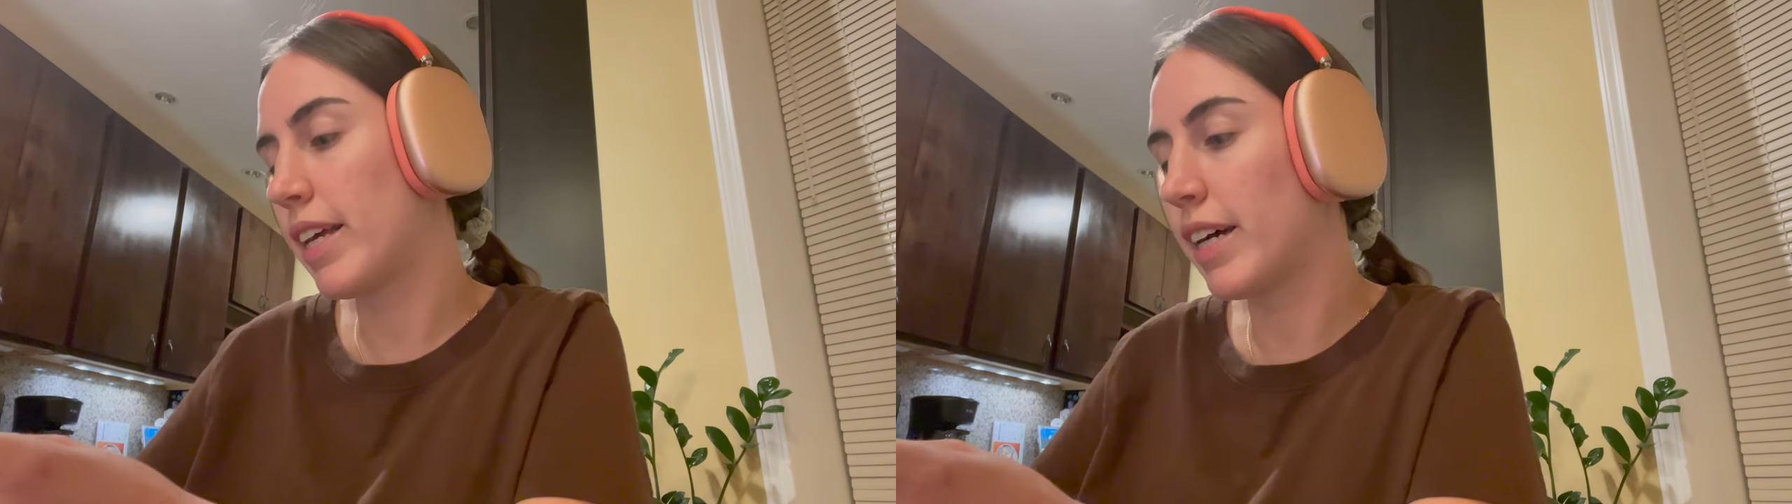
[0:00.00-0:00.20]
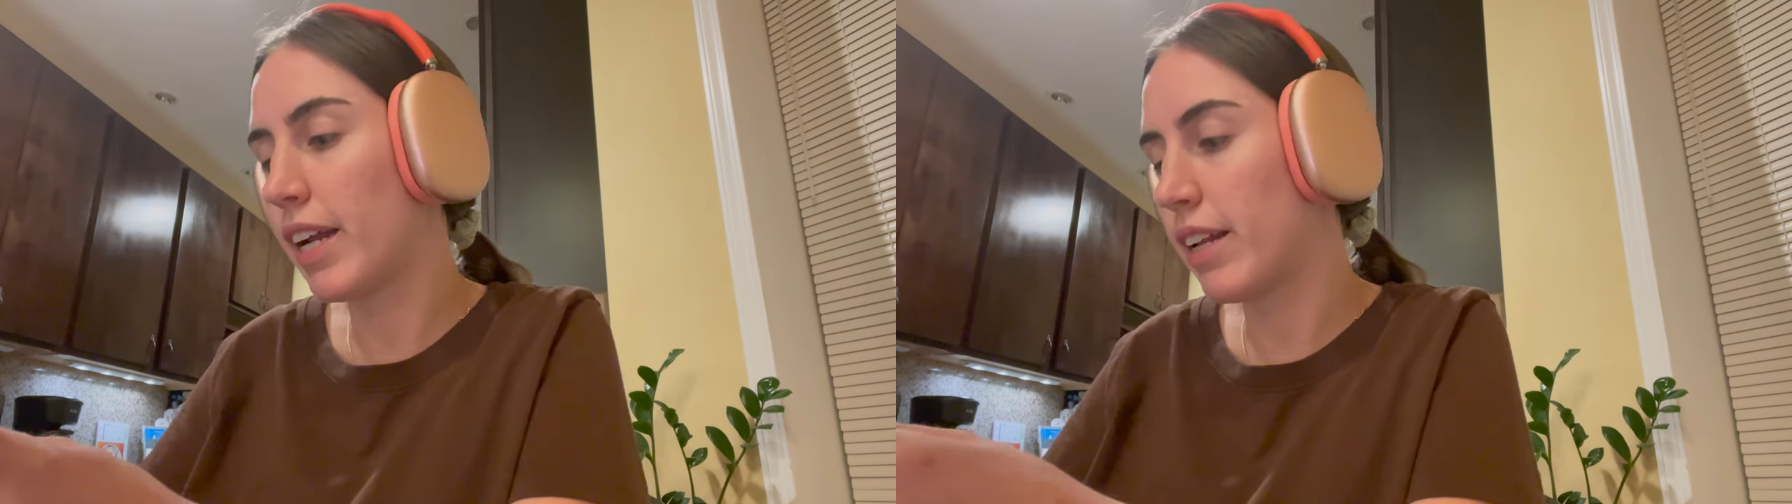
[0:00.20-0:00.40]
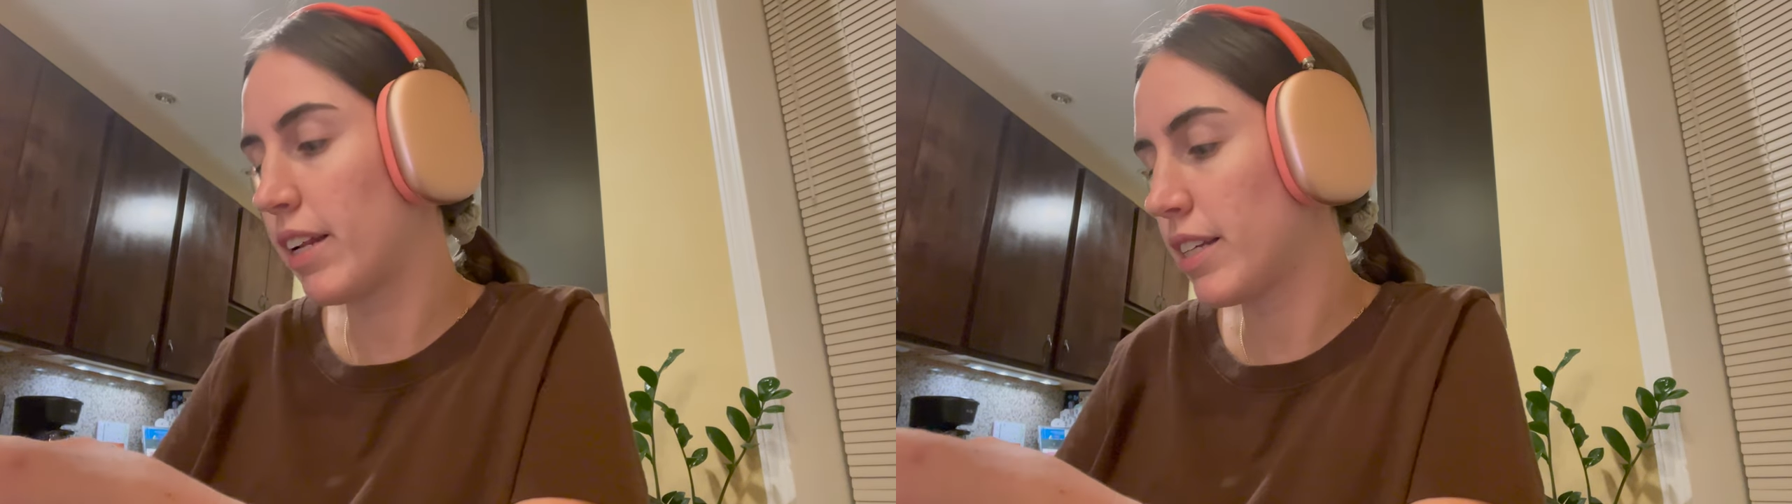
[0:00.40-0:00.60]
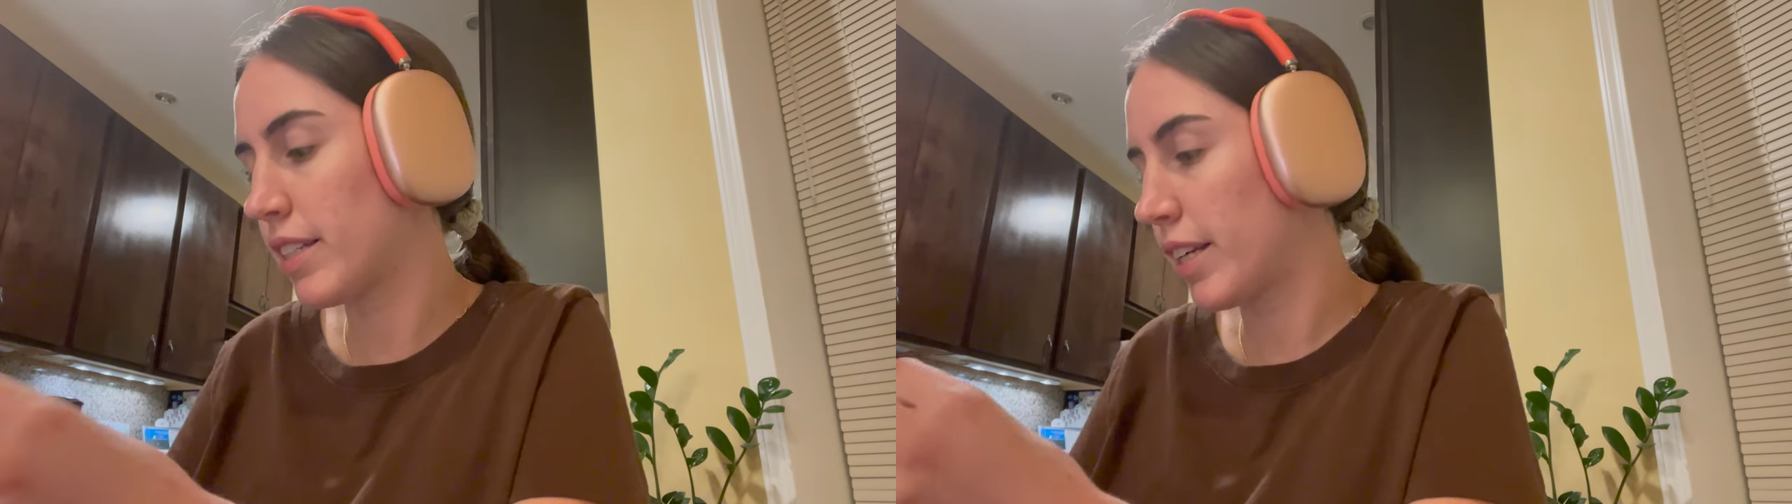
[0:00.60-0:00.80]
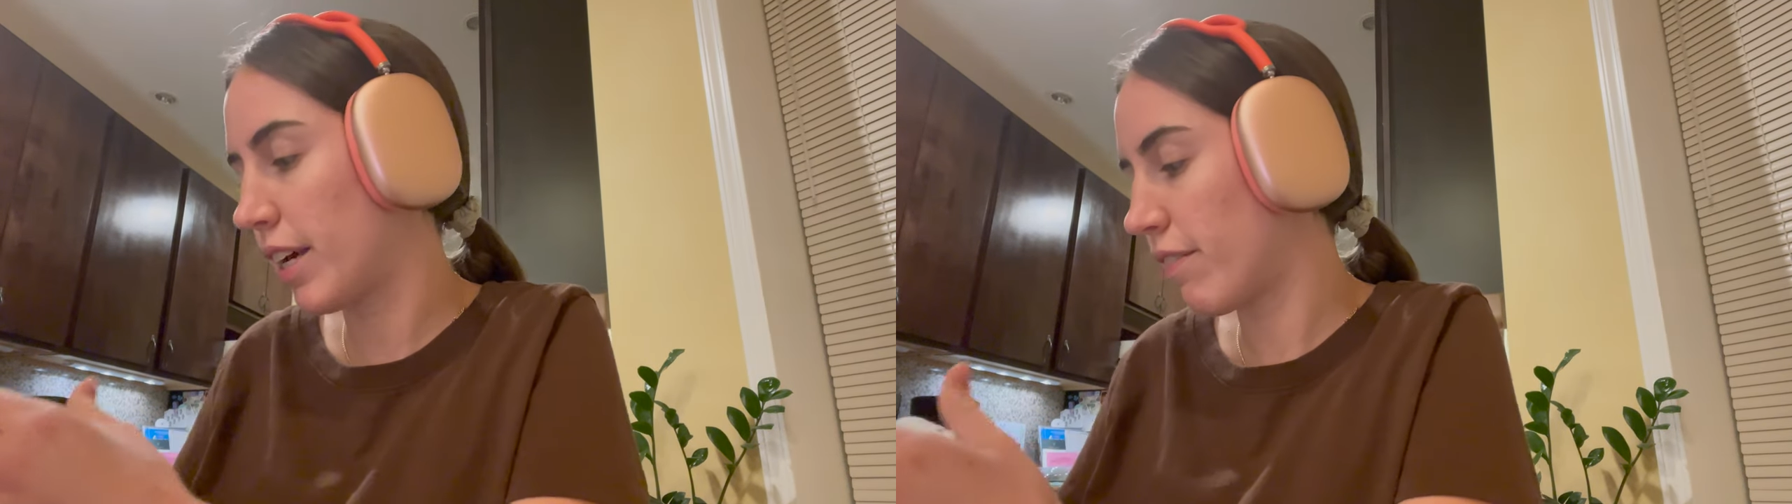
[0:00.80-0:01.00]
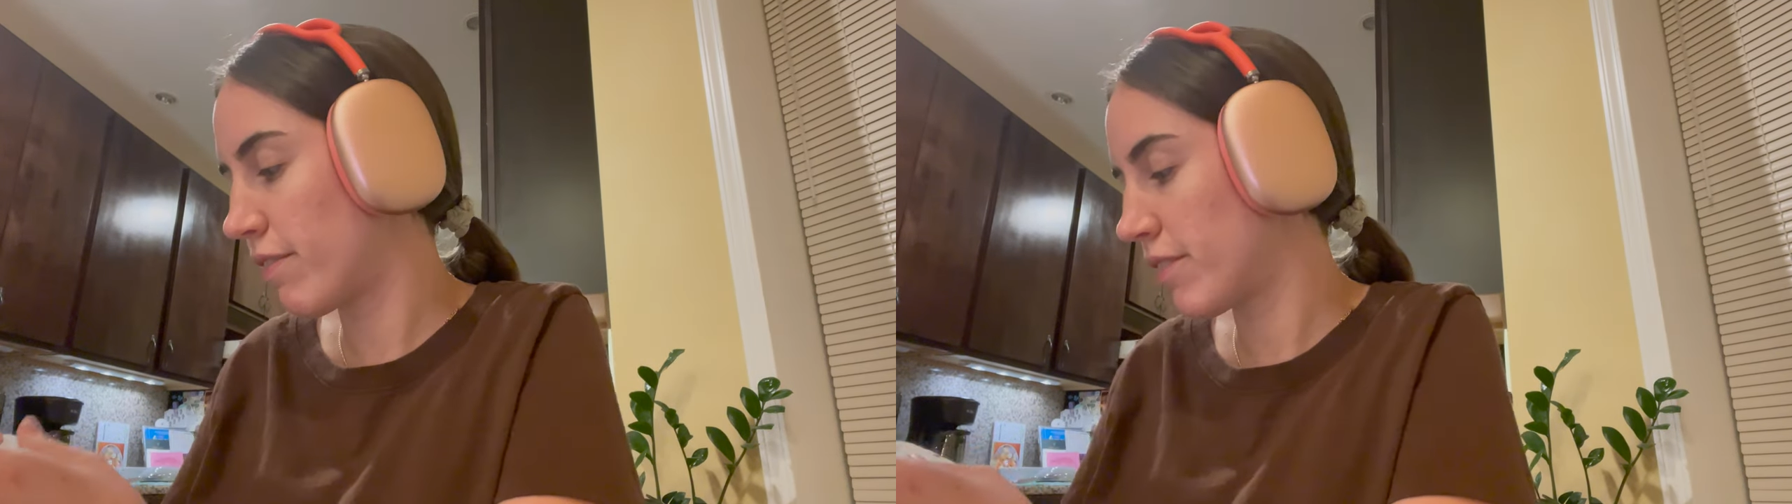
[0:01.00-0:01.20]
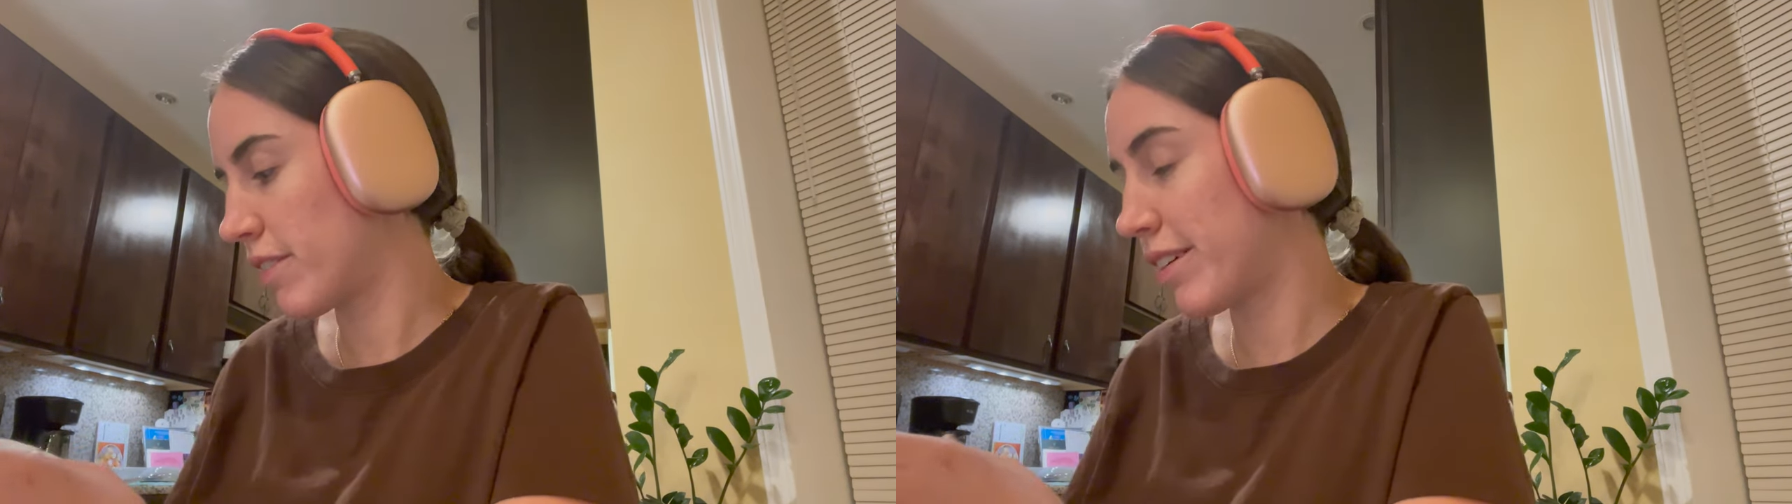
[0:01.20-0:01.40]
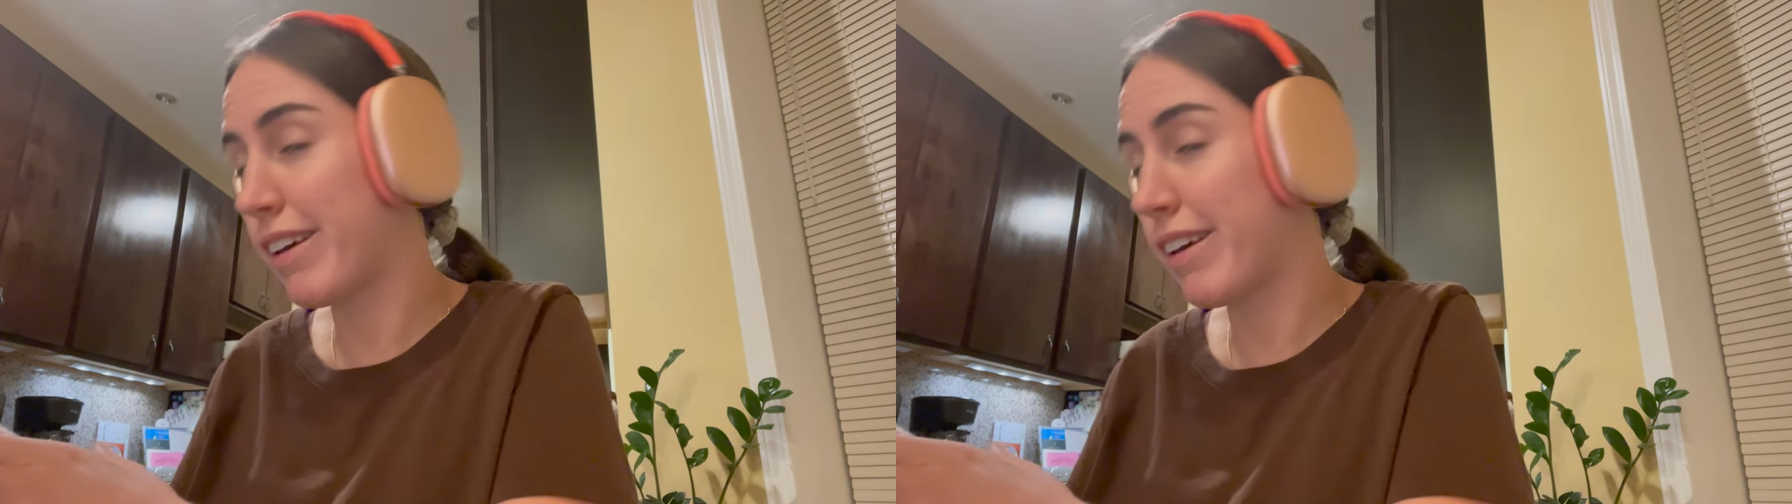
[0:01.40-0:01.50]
got it as a gift,